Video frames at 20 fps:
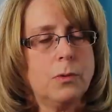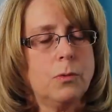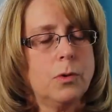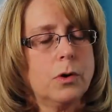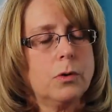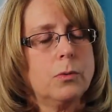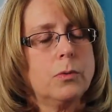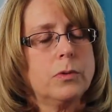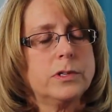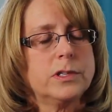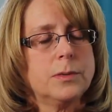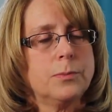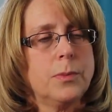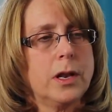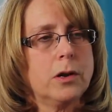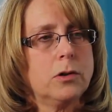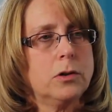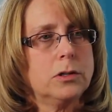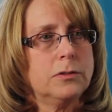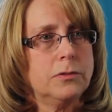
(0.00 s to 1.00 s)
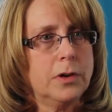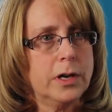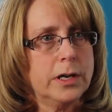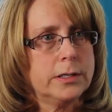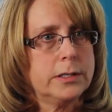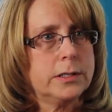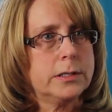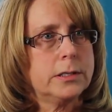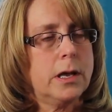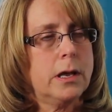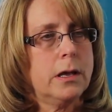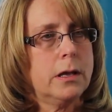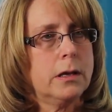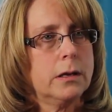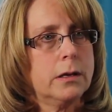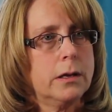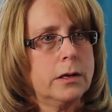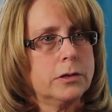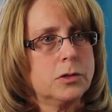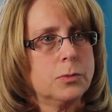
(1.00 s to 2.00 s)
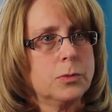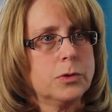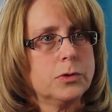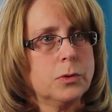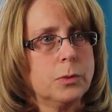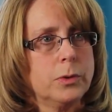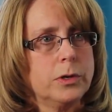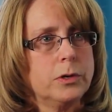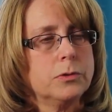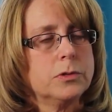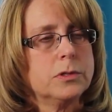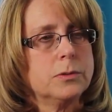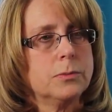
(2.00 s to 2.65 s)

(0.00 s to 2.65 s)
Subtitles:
We work with some medical device customers where we do